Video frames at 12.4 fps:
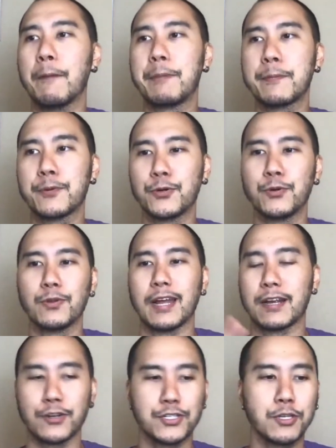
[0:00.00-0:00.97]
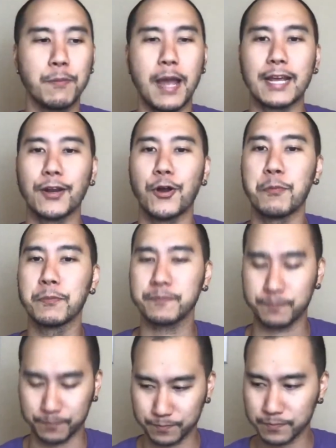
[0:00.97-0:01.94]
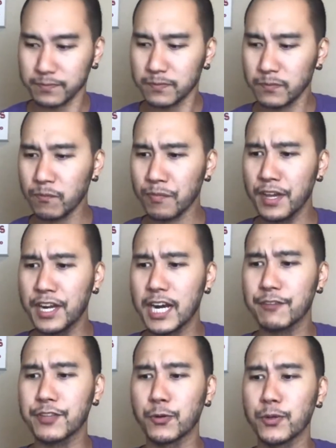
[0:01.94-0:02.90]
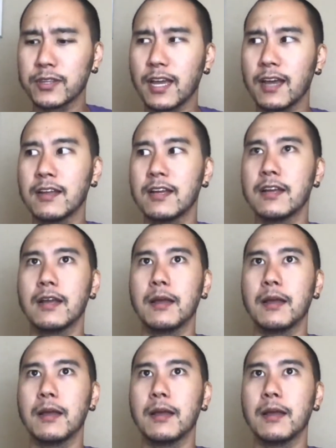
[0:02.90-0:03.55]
people who like are still back at home and everything with that.